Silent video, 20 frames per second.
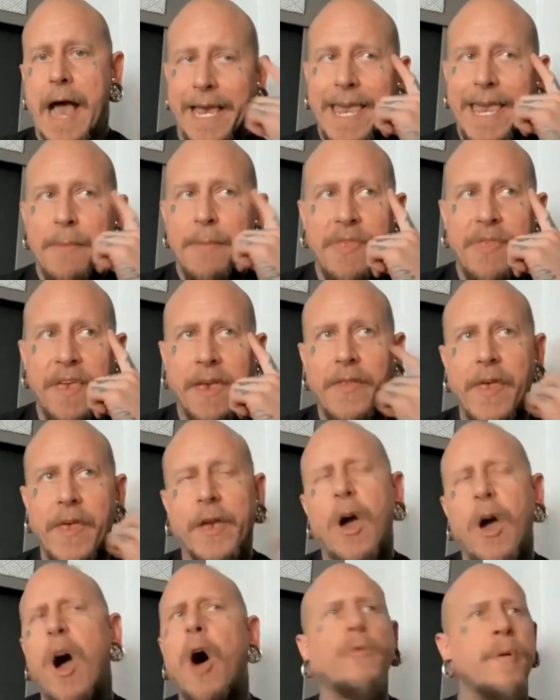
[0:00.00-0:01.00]
I kept thinking
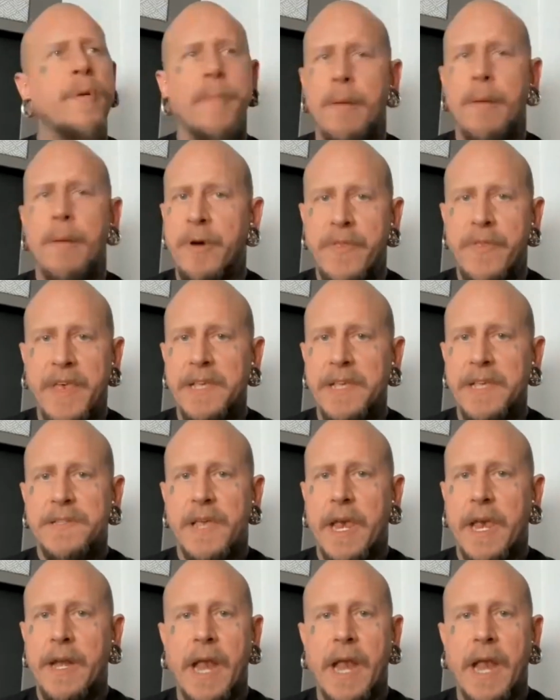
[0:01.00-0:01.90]
like, I'll remember this.